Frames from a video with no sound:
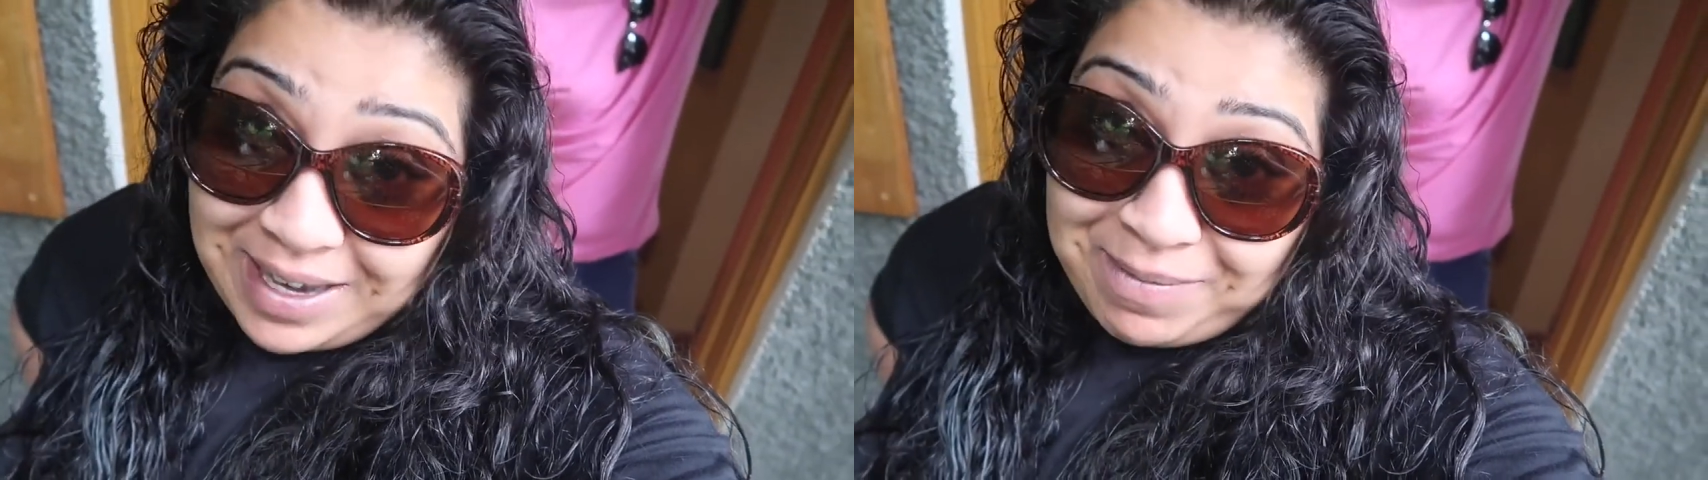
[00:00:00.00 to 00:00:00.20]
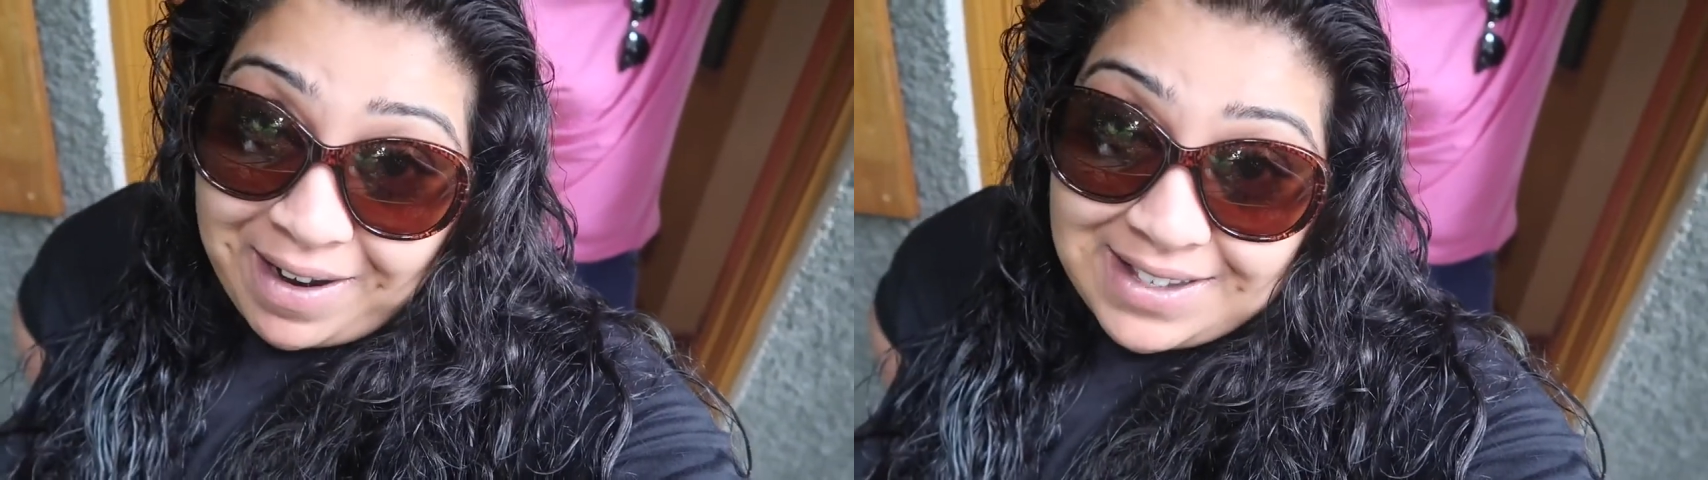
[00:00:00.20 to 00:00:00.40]

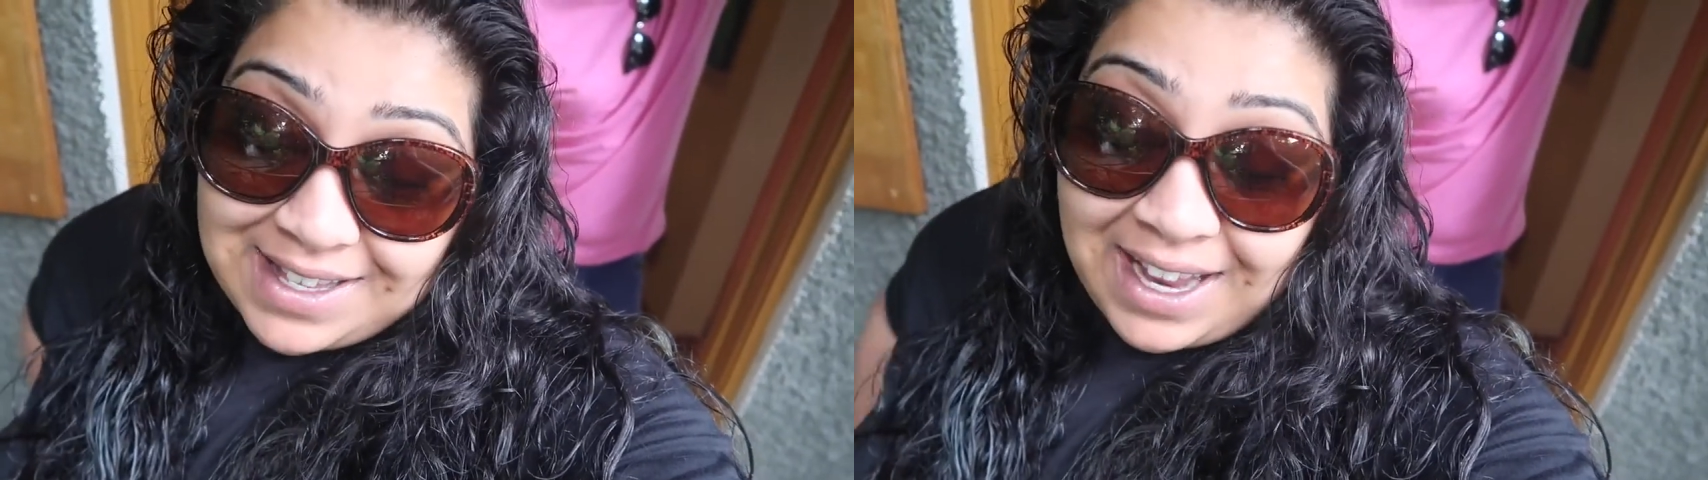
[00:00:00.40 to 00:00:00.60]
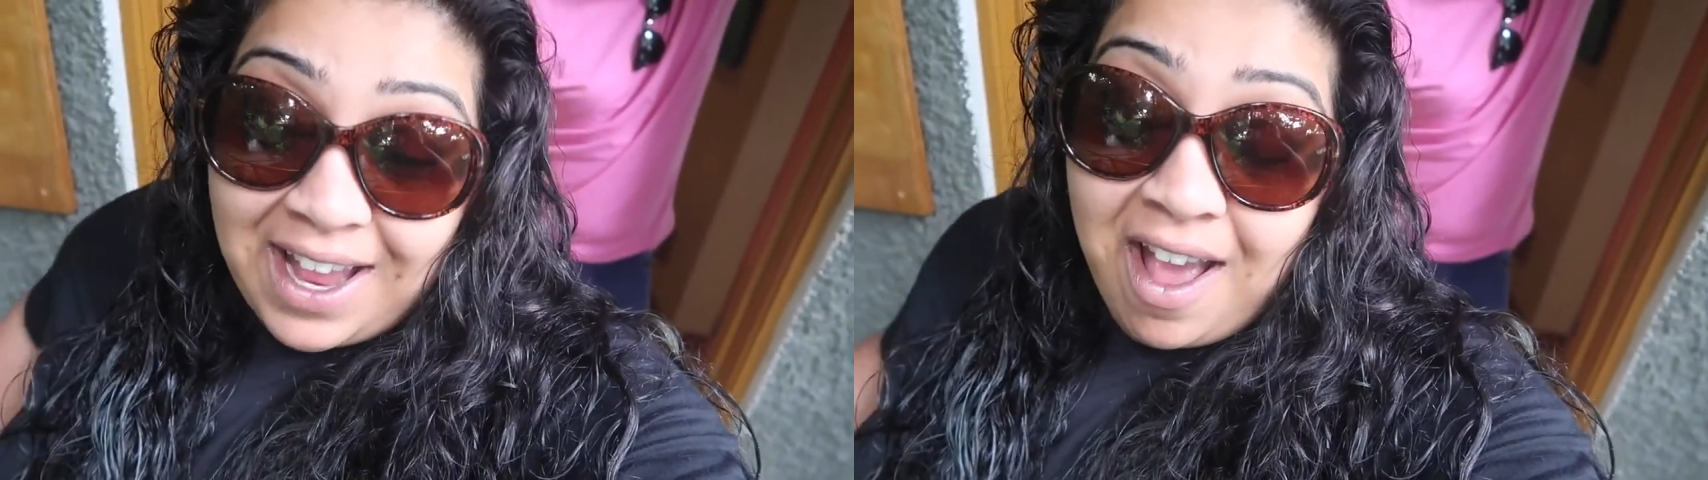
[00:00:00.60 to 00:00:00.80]
really
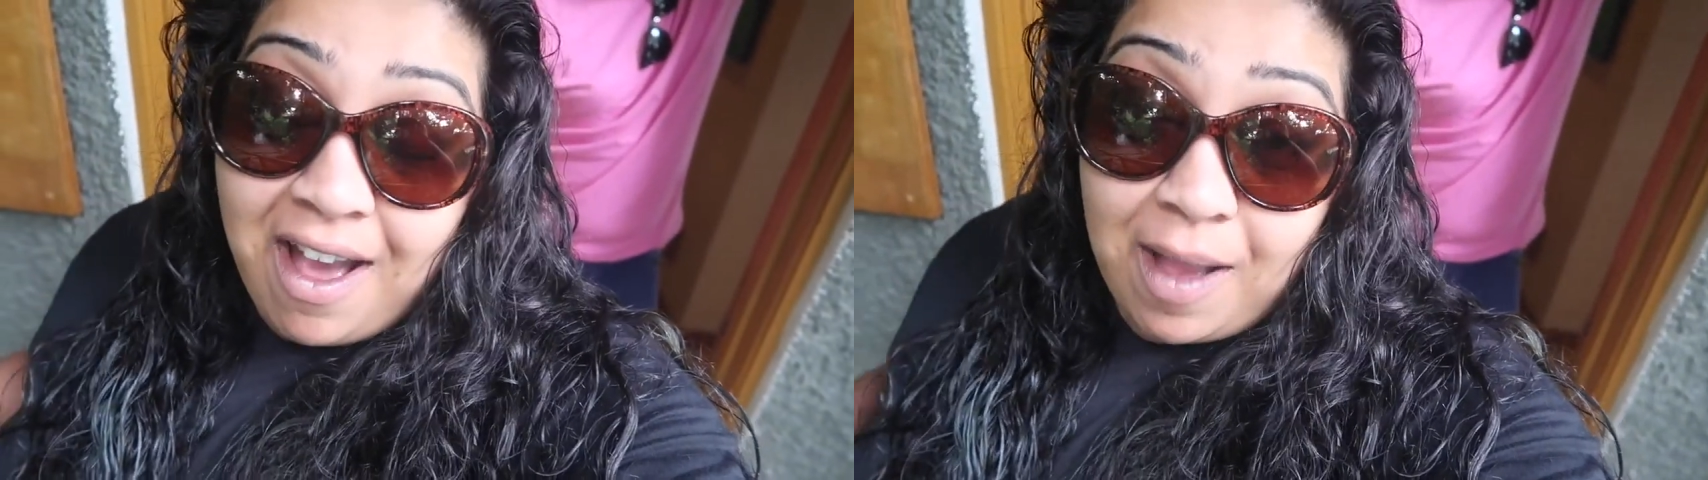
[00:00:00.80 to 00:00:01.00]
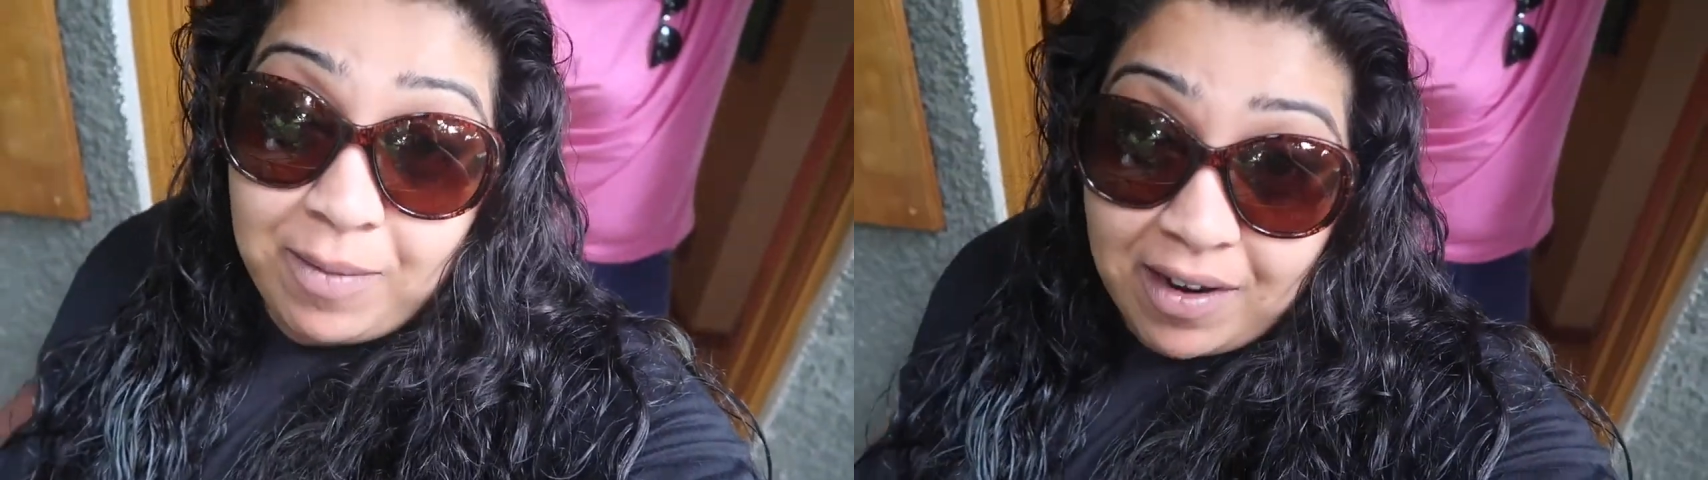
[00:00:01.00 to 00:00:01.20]
embarrassing.
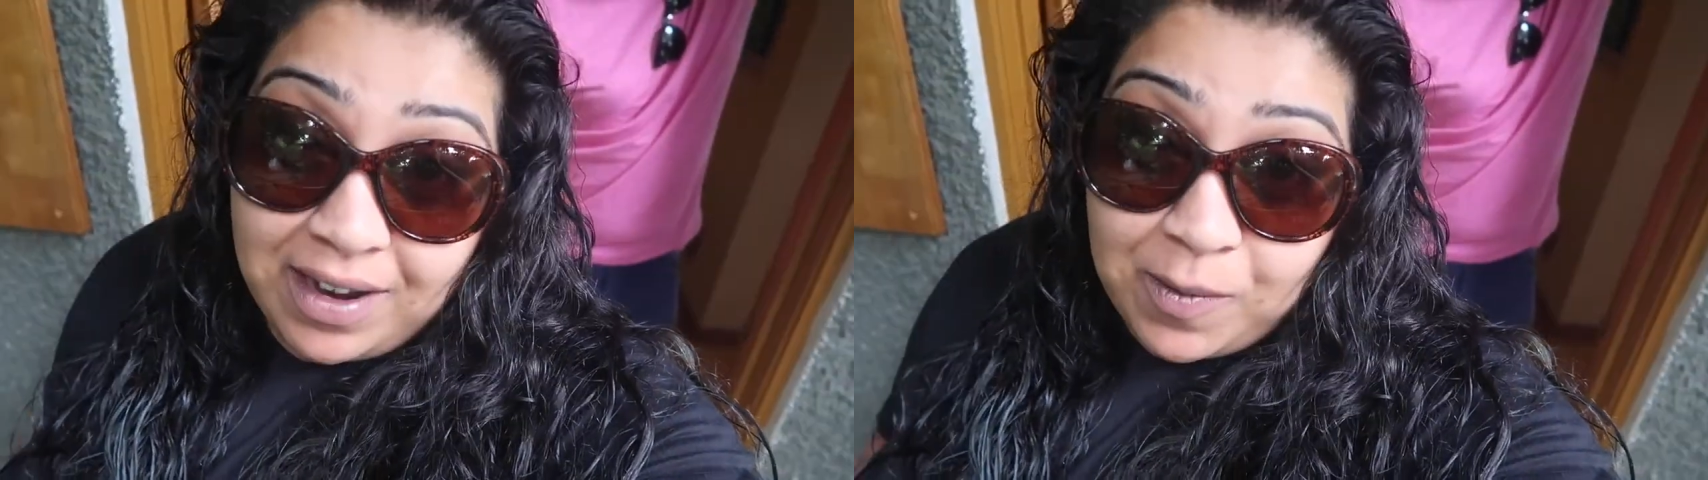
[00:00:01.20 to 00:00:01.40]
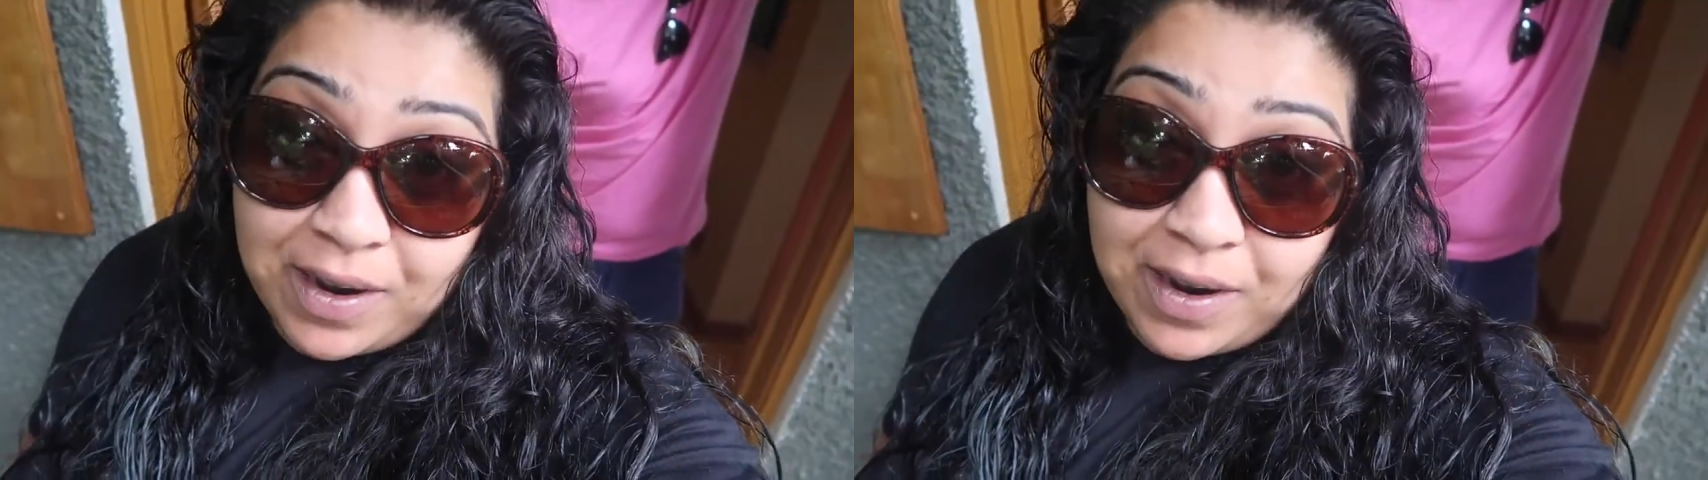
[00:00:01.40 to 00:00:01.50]
I'm currently